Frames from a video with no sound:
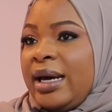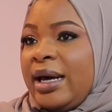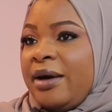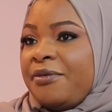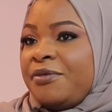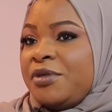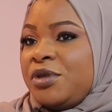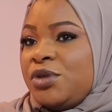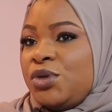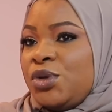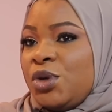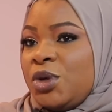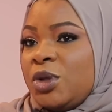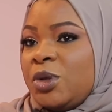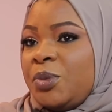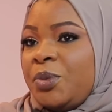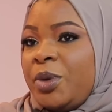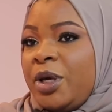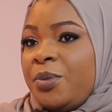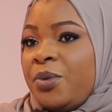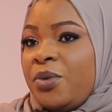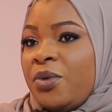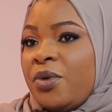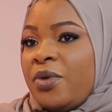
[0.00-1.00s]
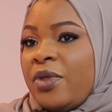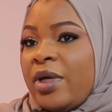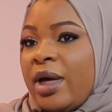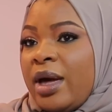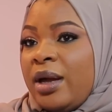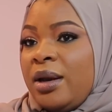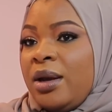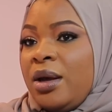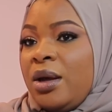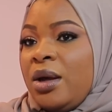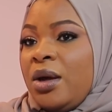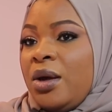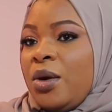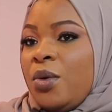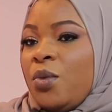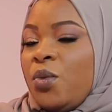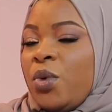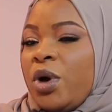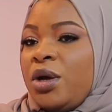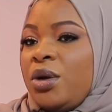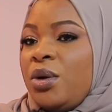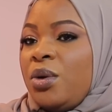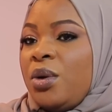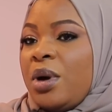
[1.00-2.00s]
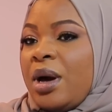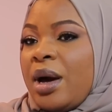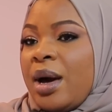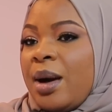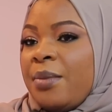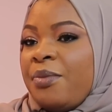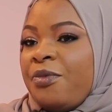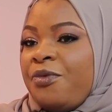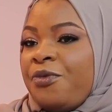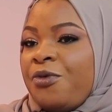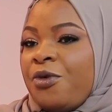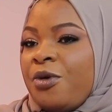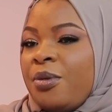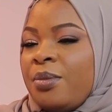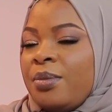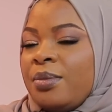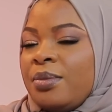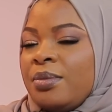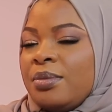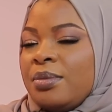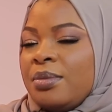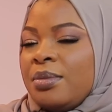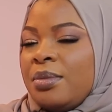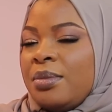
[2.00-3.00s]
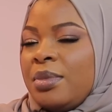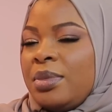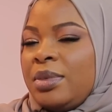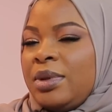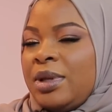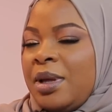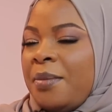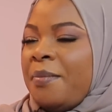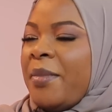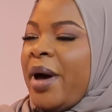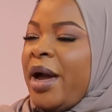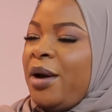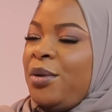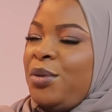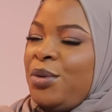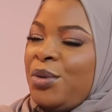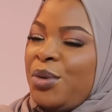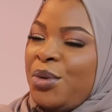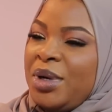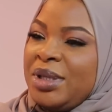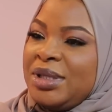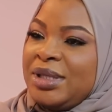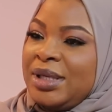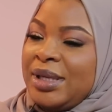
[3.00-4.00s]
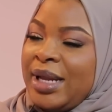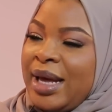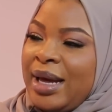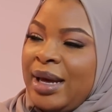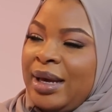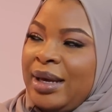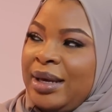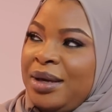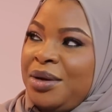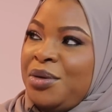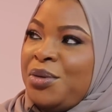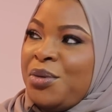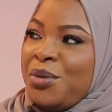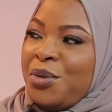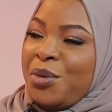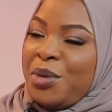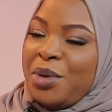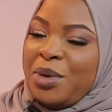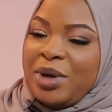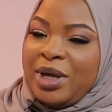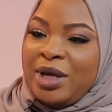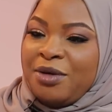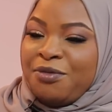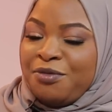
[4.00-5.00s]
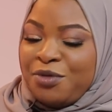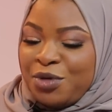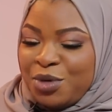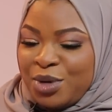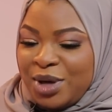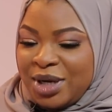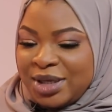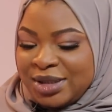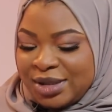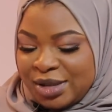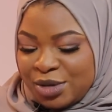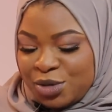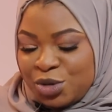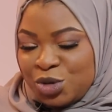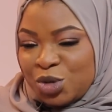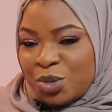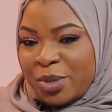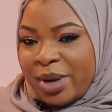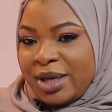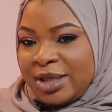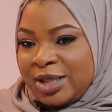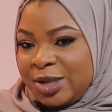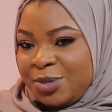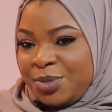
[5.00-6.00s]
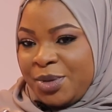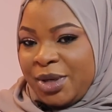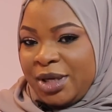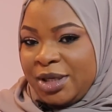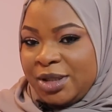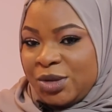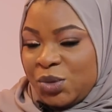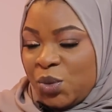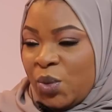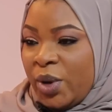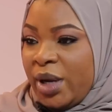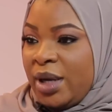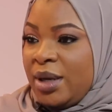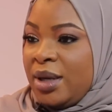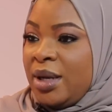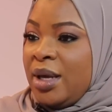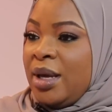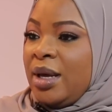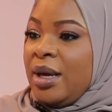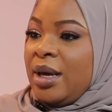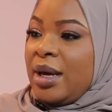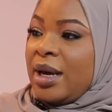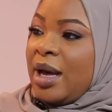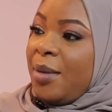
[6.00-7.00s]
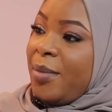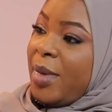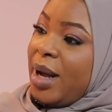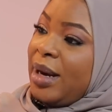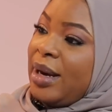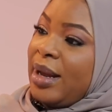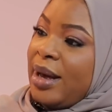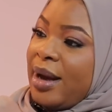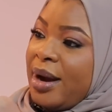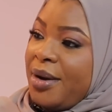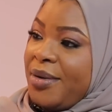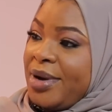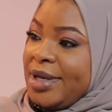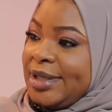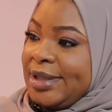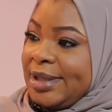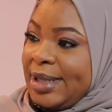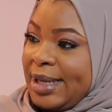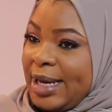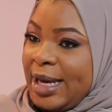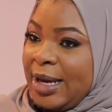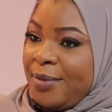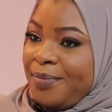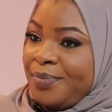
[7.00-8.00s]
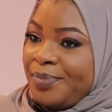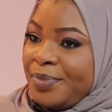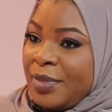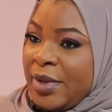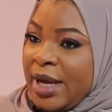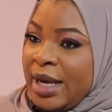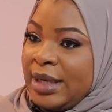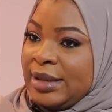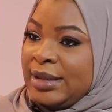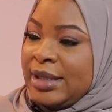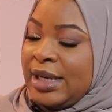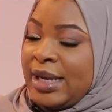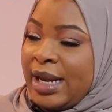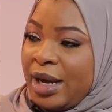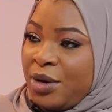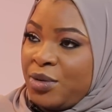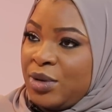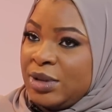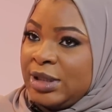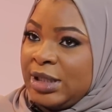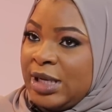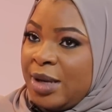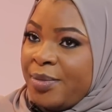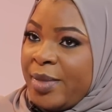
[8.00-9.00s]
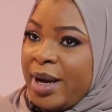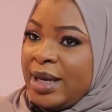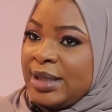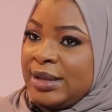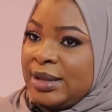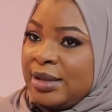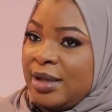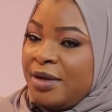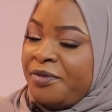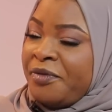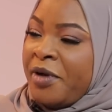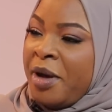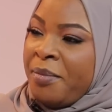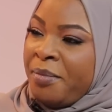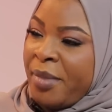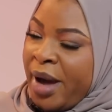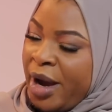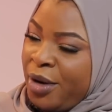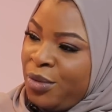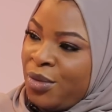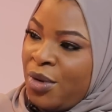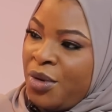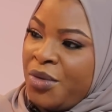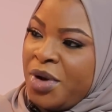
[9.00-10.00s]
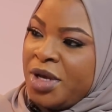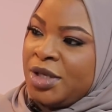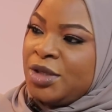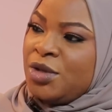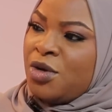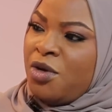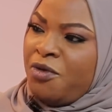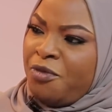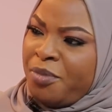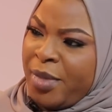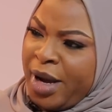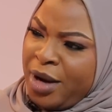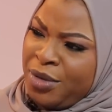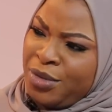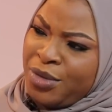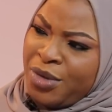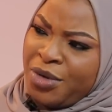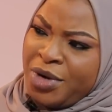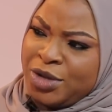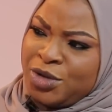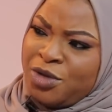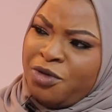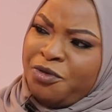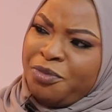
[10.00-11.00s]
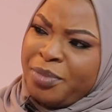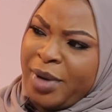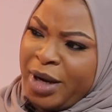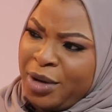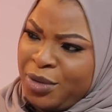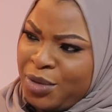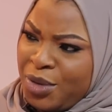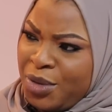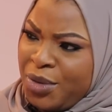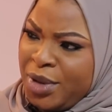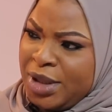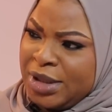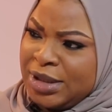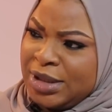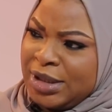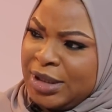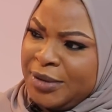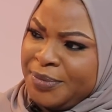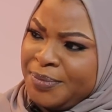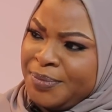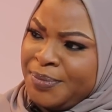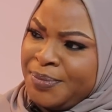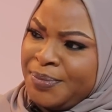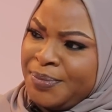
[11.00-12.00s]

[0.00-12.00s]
have told people that when you come from the minority, and if you listen to my speech when Kamala Harris came, I said I consider myself a minority of minority of minority.